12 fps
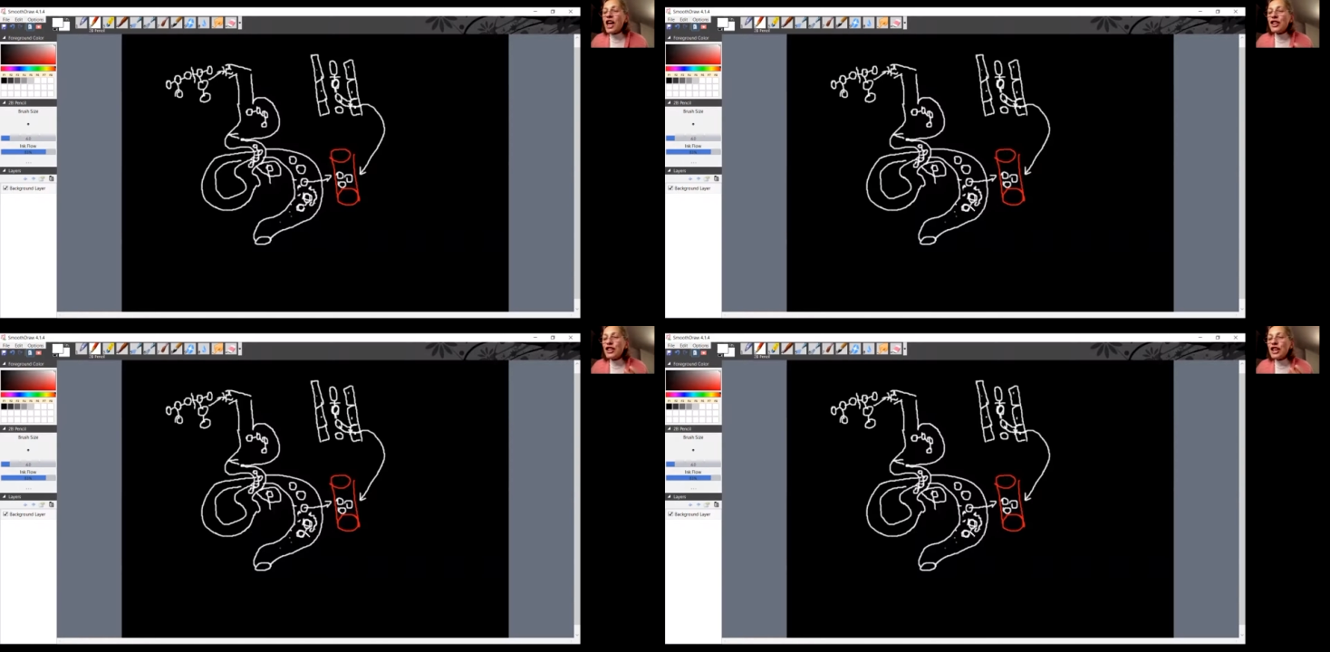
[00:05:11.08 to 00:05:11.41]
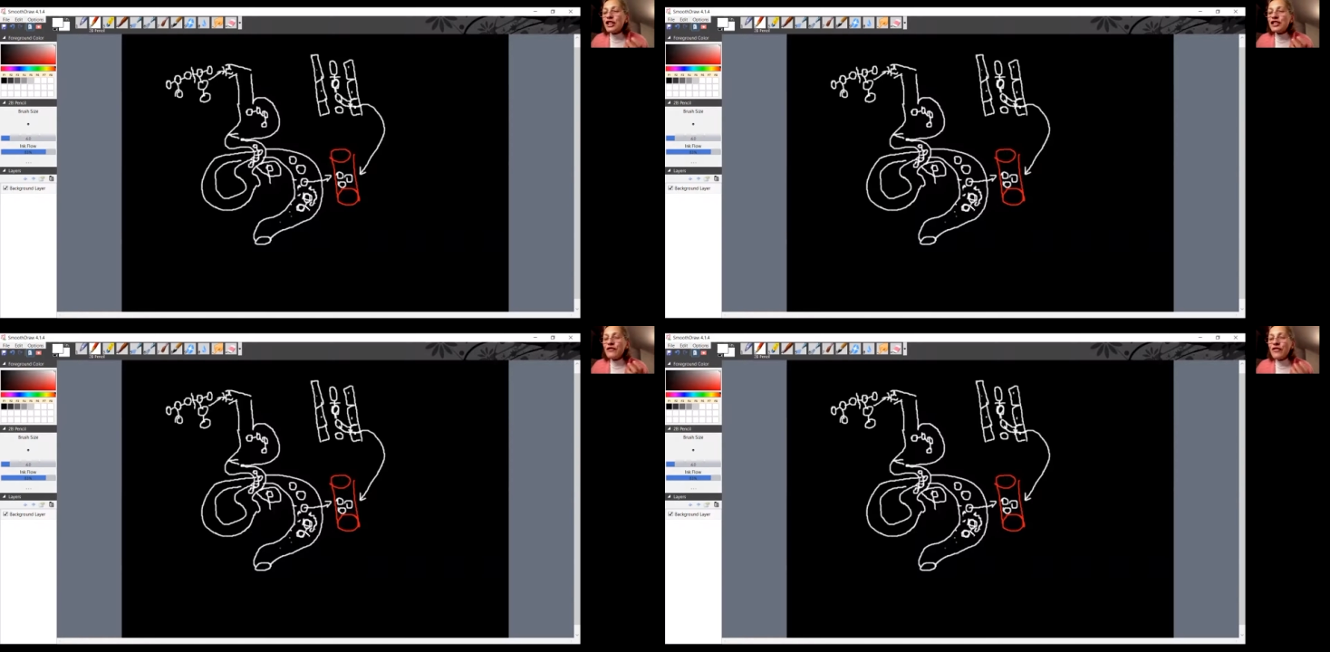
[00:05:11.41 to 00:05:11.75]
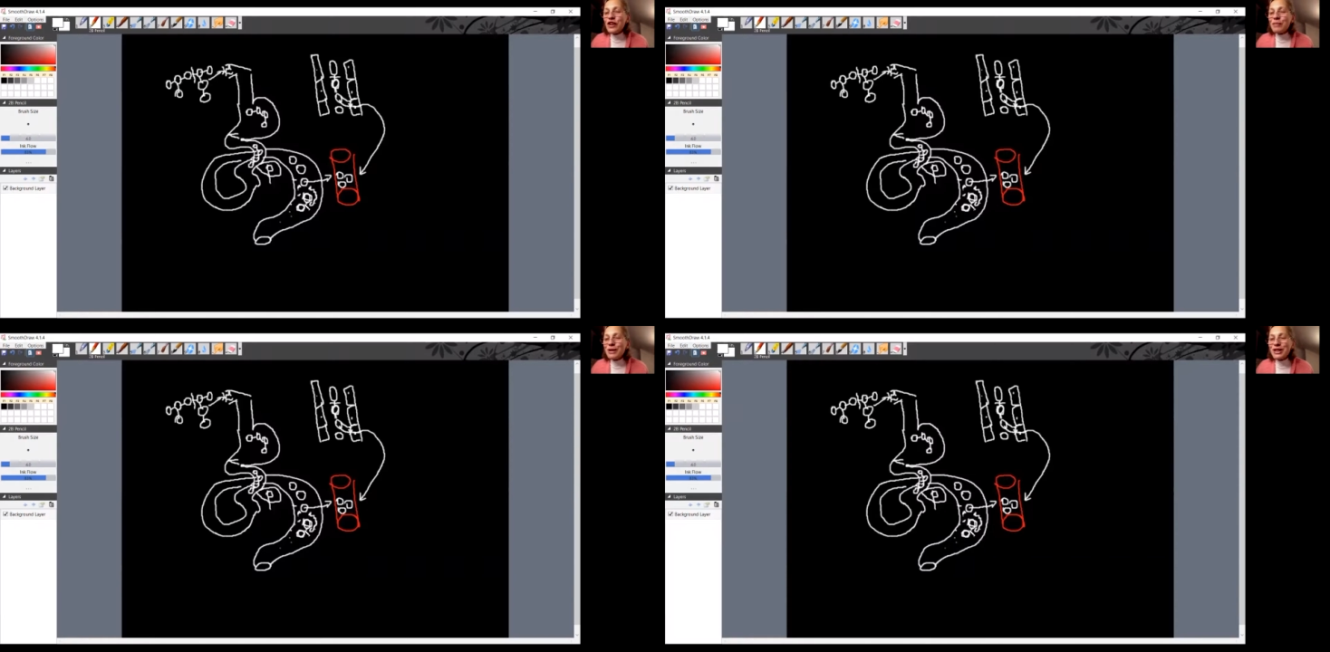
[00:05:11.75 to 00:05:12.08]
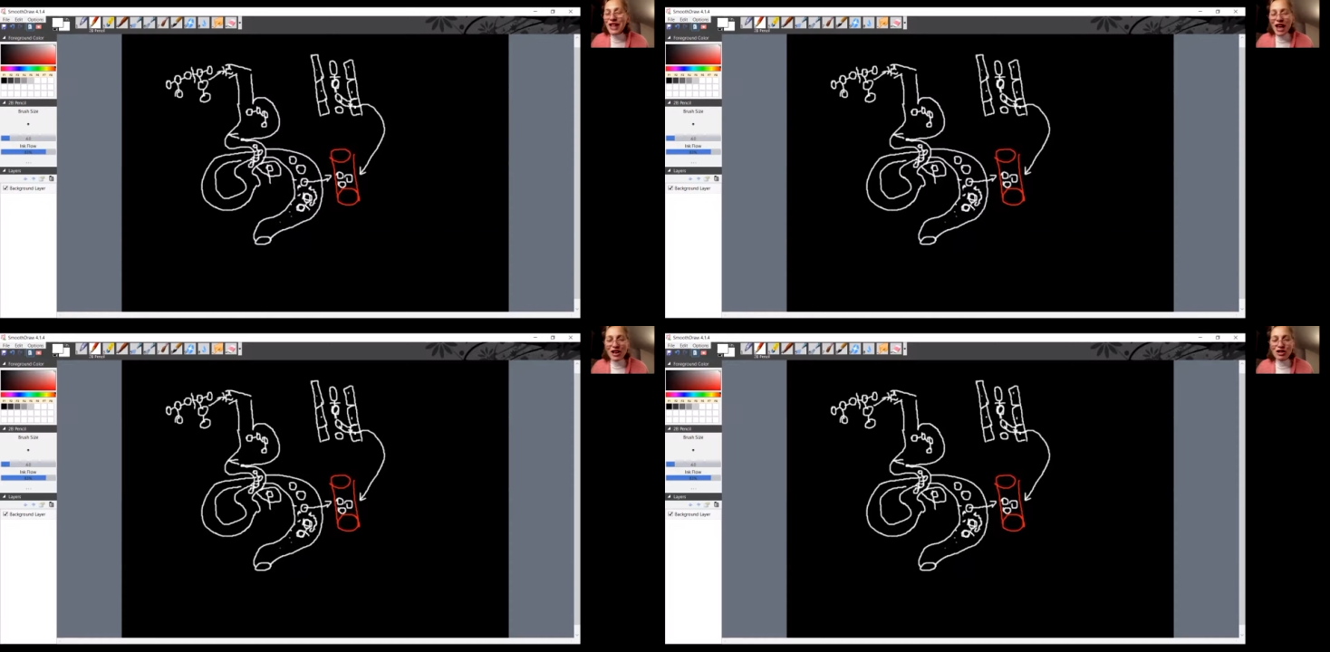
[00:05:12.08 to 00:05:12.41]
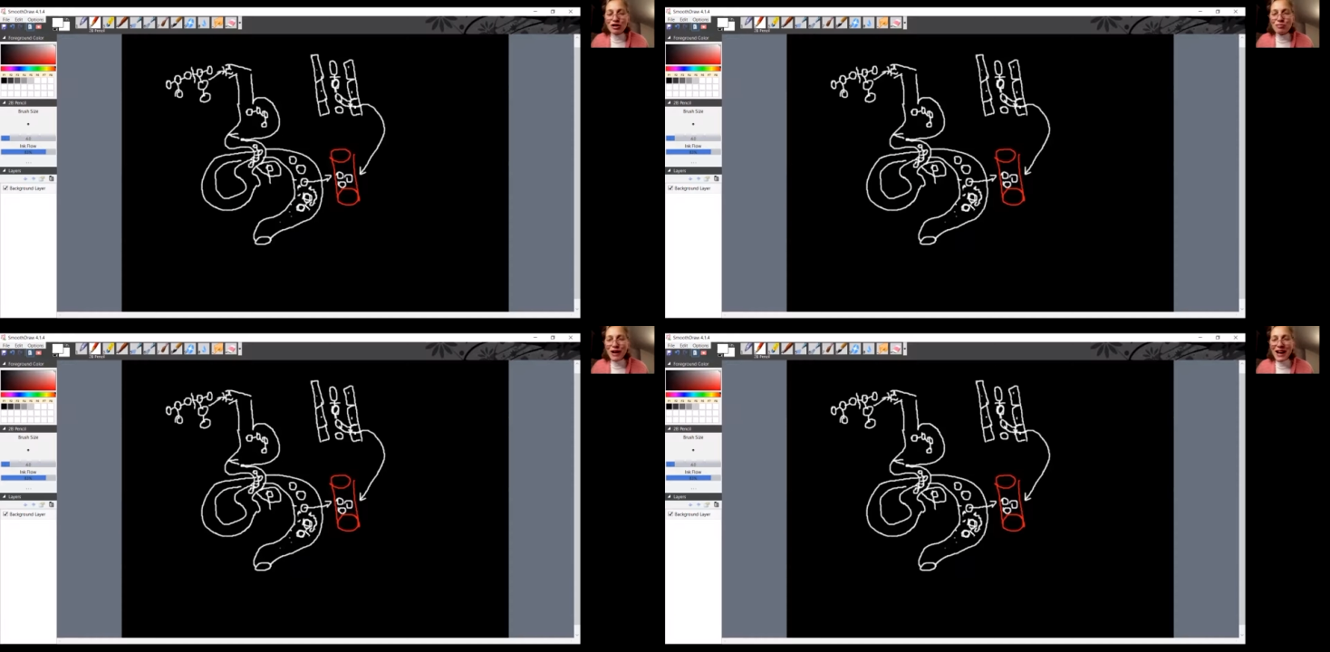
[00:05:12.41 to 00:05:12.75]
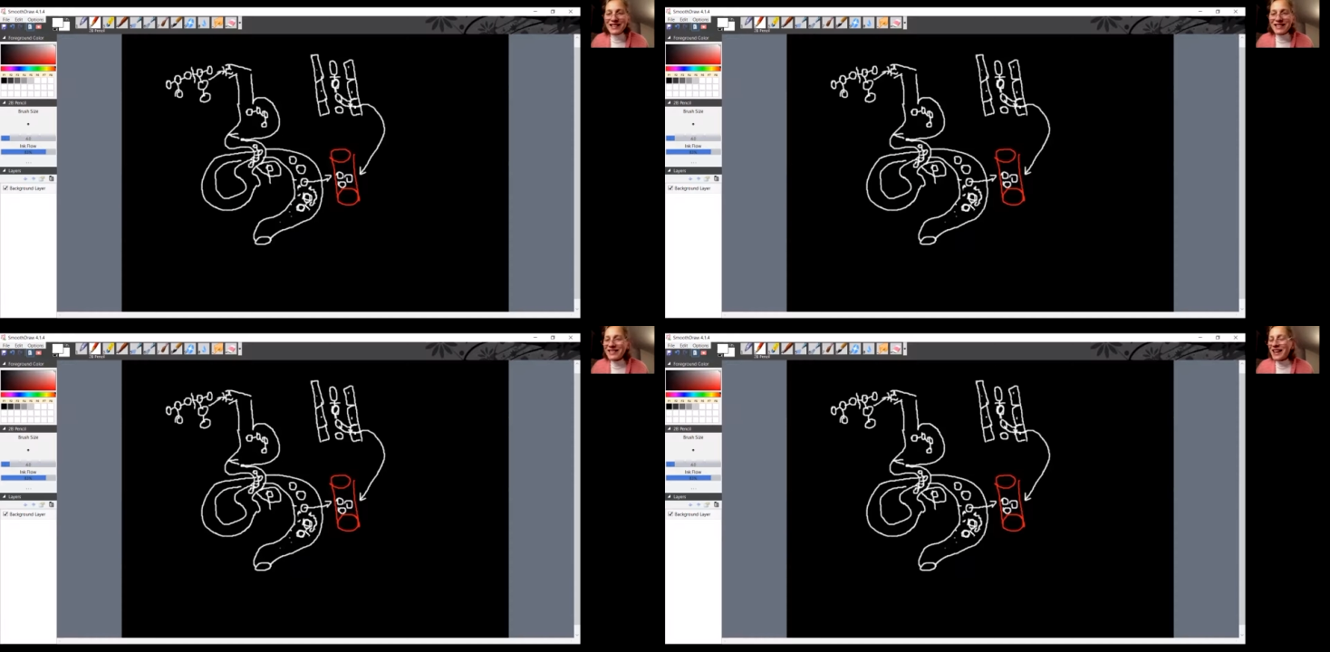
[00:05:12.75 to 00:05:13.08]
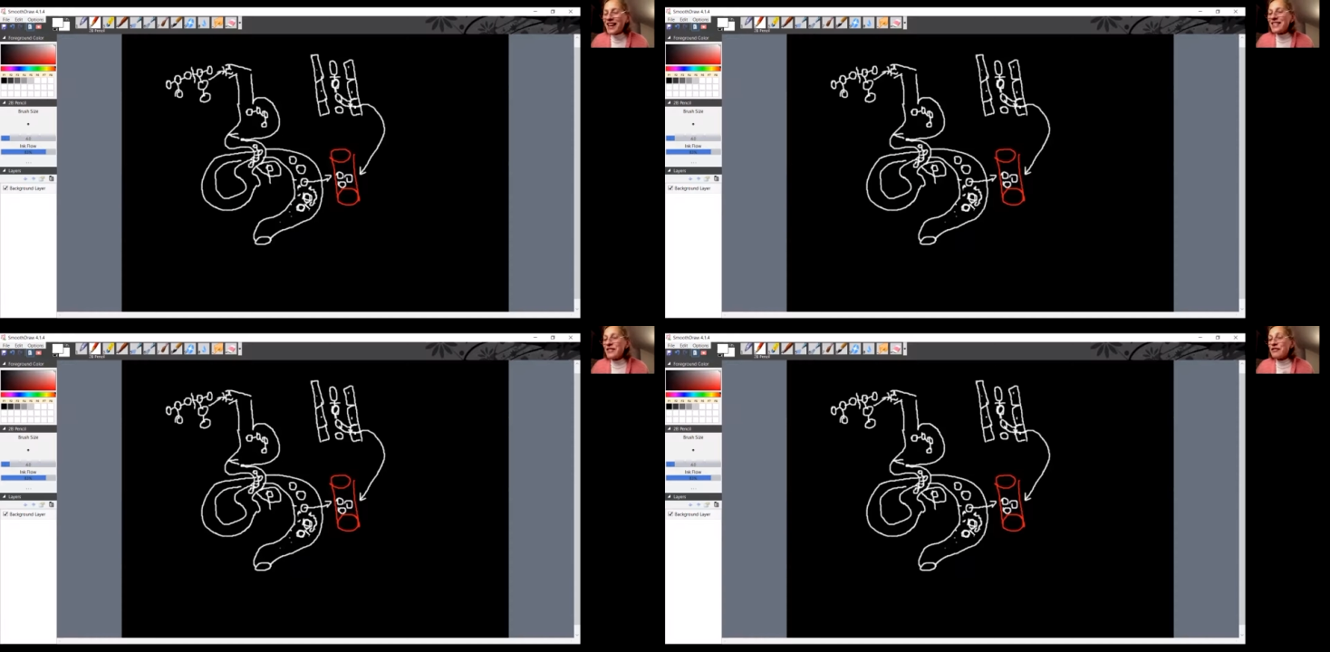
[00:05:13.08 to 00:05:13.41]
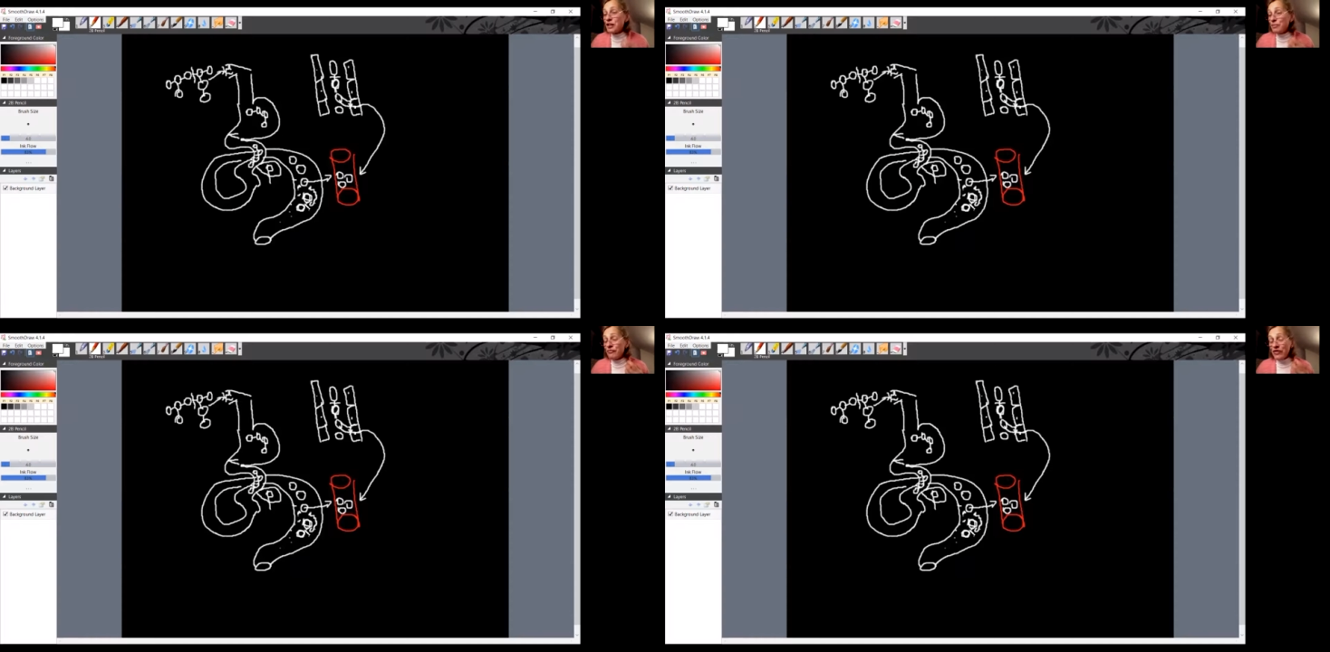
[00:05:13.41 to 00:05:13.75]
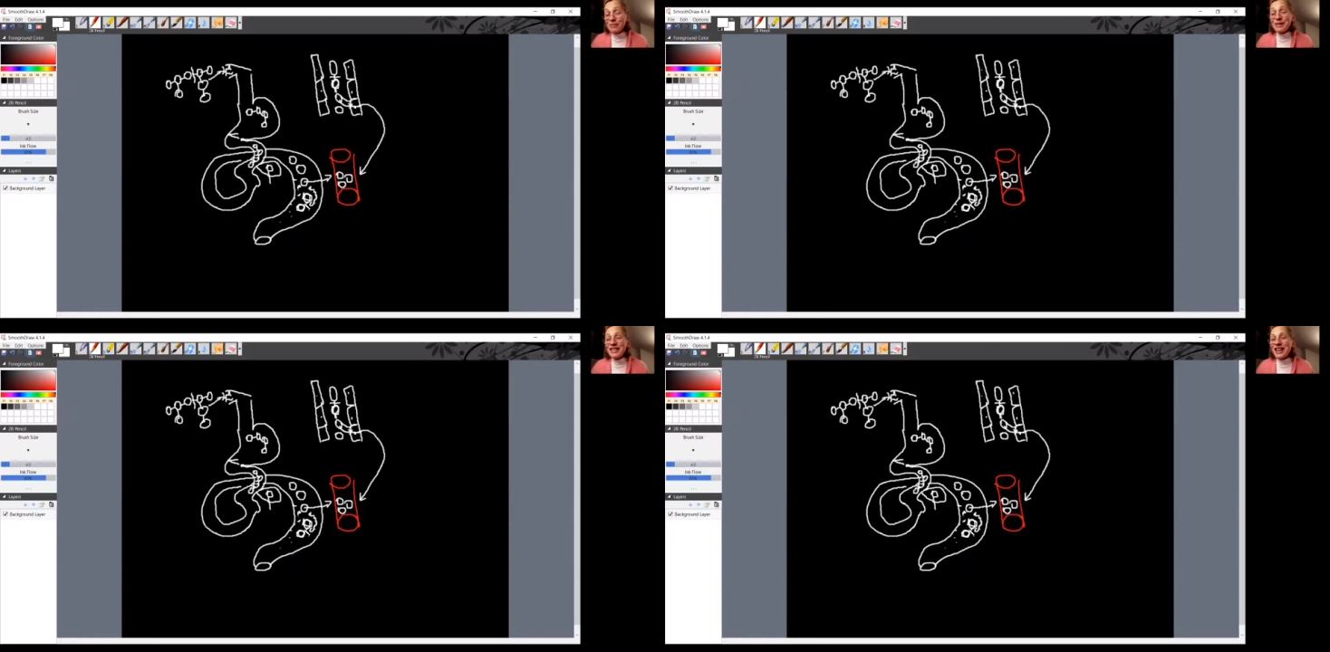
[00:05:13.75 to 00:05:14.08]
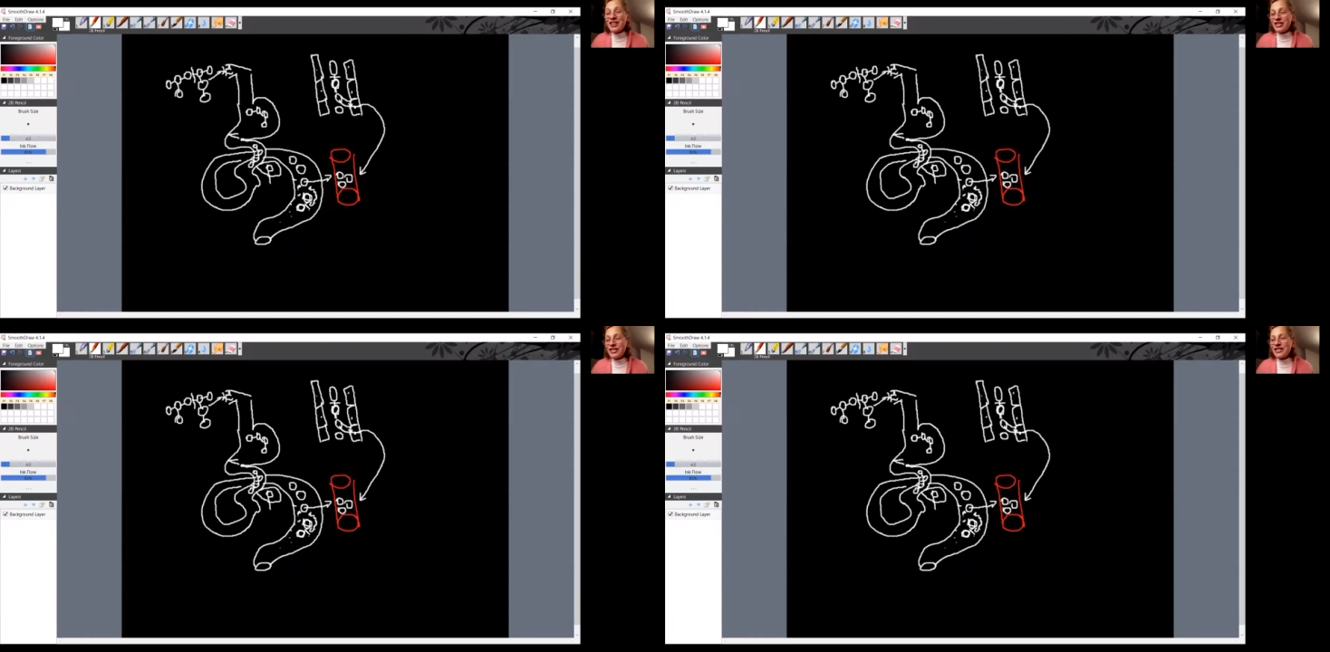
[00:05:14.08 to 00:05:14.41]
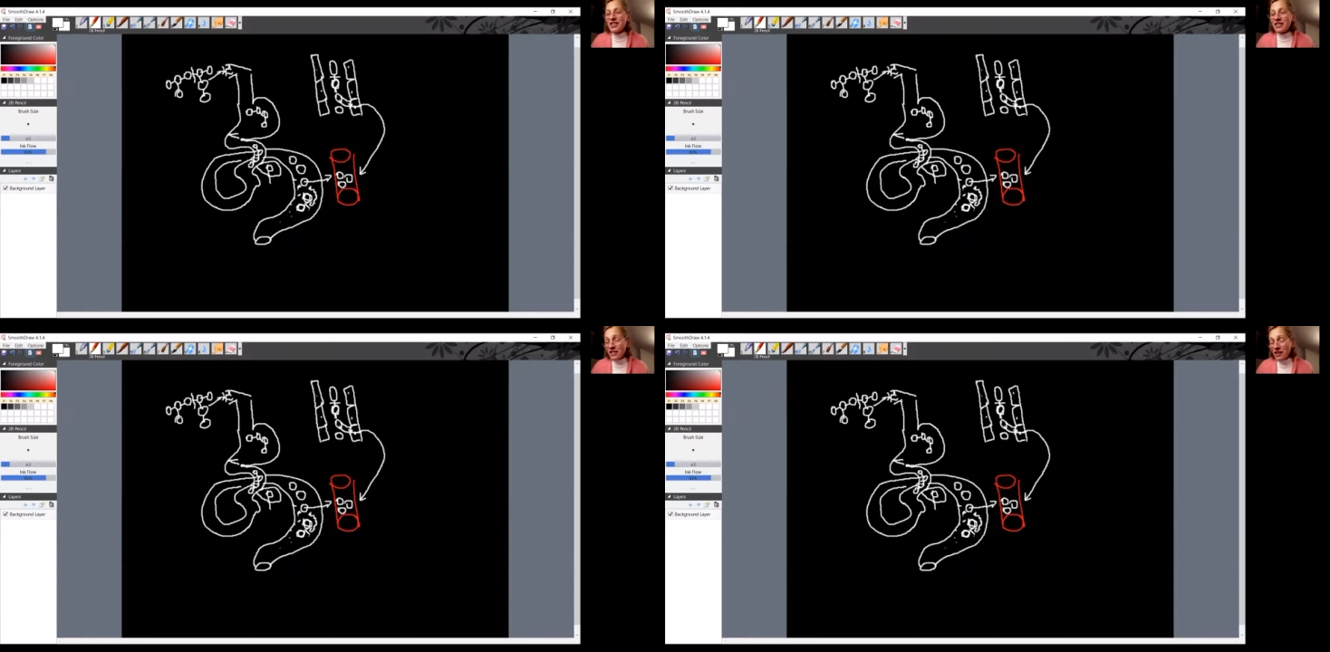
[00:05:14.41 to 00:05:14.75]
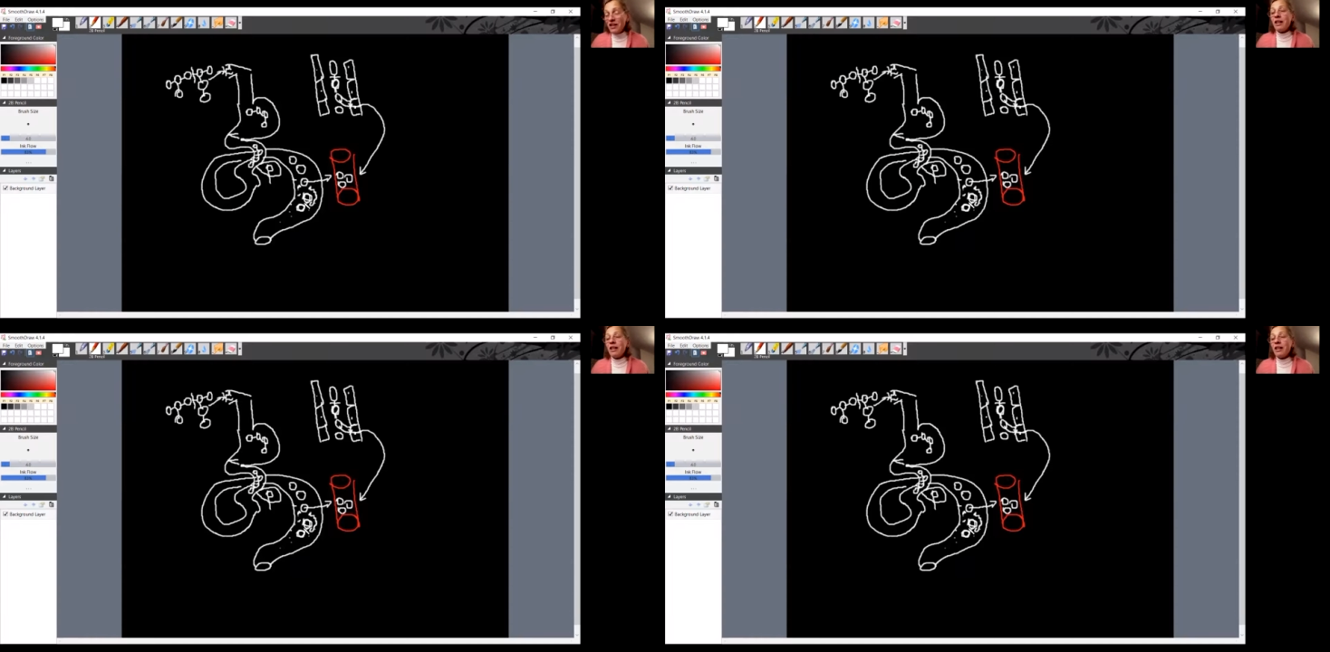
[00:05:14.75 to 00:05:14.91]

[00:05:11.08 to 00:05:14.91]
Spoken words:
Nobody's mouth can be seen.